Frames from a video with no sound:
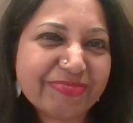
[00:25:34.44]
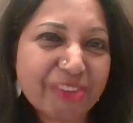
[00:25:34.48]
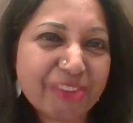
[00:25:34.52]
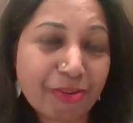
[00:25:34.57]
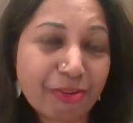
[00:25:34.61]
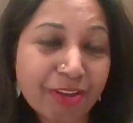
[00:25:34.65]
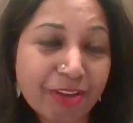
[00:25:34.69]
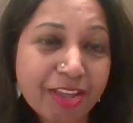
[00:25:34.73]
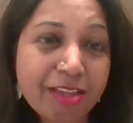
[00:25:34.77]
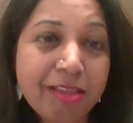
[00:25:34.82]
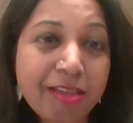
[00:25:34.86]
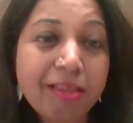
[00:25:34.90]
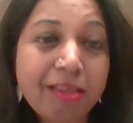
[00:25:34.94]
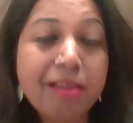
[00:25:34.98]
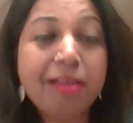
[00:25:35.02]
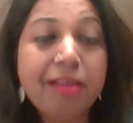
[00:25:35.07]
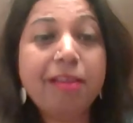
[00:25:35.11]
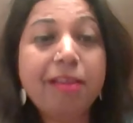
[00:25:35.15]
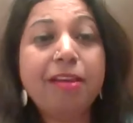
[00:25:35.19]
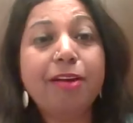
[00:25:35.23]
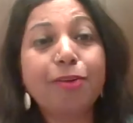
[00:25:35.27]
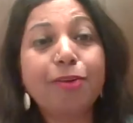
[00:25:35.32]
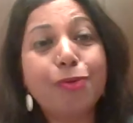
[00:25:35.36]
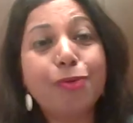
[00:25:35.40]
Okay,
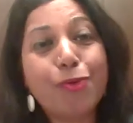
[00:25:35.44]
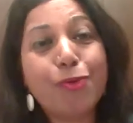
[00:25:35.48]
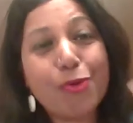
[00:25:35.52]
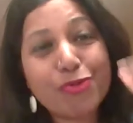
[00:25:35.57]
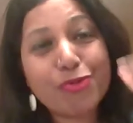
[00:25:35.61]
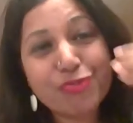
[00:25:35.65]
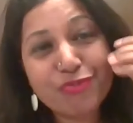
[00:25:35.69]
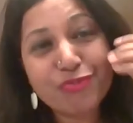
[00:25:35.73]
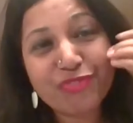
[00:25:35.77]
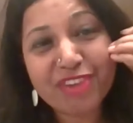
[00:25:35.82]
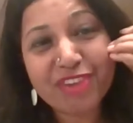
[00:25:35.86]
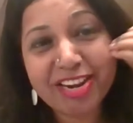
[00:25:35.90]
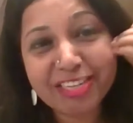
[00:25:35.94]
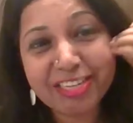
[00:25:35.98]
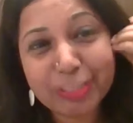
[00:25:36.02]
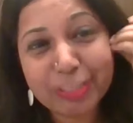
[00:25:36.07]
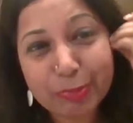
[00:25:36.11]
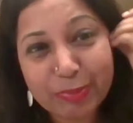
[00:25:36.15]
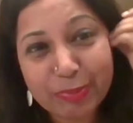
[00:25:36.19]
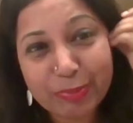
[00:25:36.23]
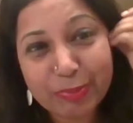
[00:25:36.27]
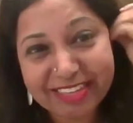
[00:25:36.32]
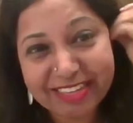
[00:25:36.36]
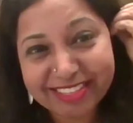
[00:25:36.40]
go to
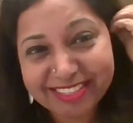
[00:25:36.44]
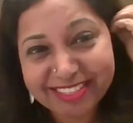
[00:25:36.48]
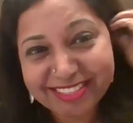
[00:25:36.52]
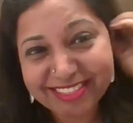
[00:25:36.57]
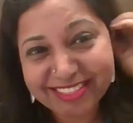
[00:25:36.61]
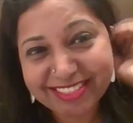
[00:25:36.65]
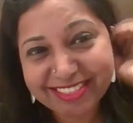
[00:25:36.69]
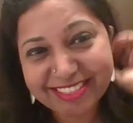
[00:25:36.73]
friends place.